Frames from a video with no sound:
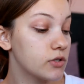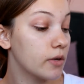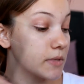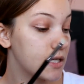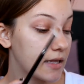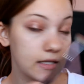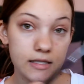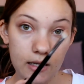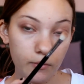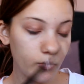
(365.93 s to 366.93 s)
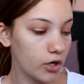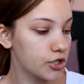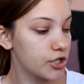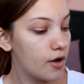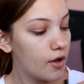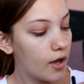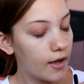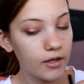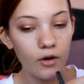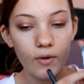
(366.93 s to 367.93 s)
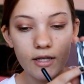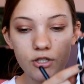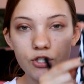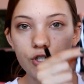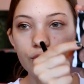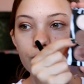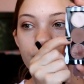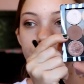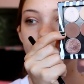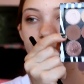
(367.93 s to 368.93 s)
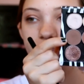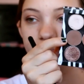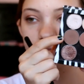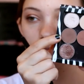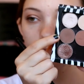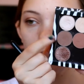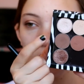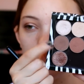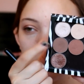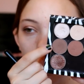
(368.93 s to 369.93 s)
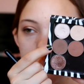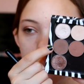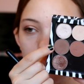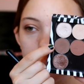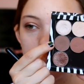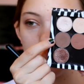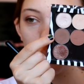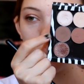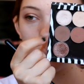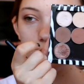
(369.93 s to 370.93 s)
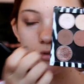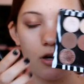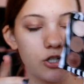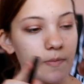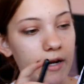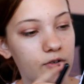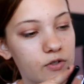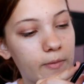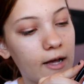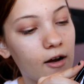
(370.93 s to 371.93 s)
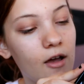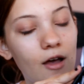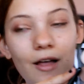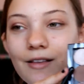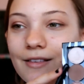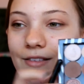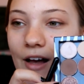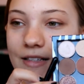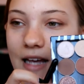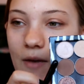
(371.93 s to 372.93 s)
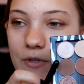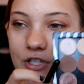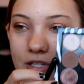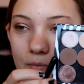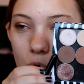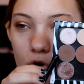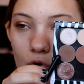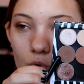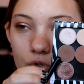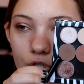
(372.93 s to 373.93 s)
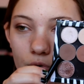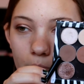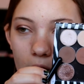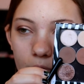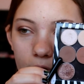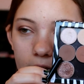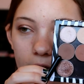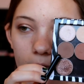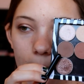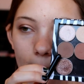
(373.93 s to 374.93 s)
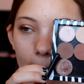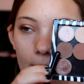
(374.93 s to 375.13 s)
So I'm gonna take that same brush and go into Latte, which is more, gosh, my nails are bad. Latte, which is a more cool tone brown right here.